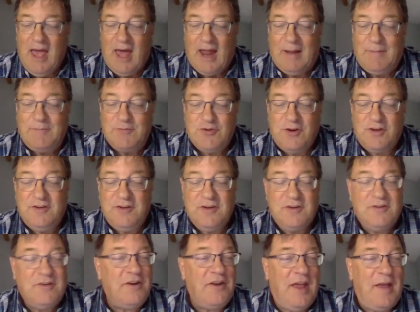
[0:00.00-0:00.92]
I'm joined
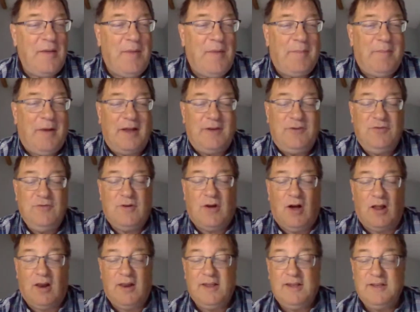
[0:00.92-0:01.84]
here today by my two
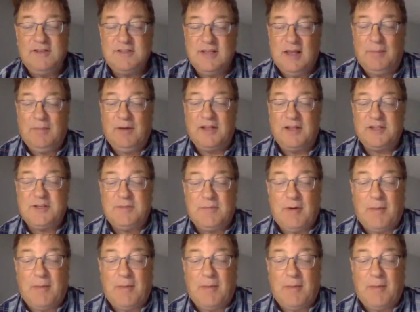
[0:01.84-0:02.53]
colleagues. Uh, Melissa